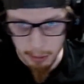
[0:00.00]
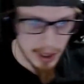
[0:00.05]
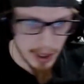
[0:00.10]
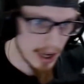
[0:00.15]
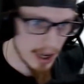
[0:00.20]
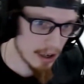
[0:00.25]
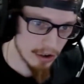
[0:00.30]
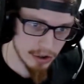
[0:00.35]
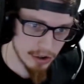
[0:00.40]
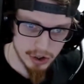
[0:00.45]

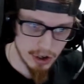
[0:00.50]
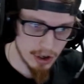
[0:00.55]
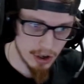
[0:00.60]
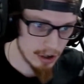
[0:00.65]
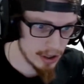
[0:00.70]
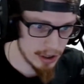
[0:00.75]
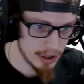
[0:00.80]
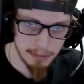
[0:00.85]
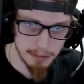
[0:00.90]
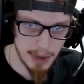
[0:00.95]
blockers and
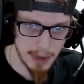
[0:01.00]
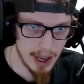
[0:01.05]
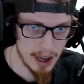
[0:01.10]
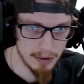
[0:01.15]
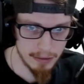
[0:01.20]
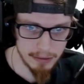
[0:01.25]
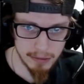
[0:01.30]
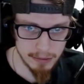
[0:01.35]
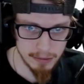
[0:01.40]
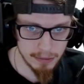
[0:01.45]
all that,
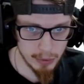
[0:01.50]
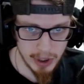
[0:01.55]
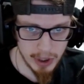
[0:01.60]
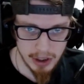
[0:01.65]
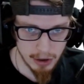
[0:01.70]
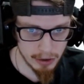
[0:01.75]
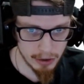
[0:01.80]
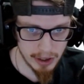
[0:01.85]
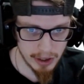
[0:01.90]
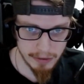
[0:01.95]
man, we
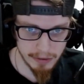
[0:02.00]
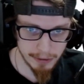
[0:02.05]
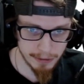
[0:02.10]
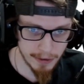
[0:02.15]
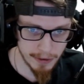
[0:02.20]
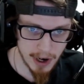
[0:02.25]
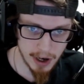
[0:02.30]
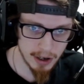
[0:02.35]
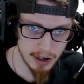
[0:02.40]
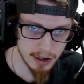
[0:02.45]
don't give a
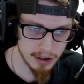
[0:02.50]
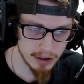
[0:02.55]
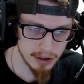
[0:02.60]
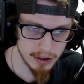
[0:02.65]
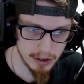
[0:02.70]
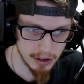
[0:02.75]
fuck.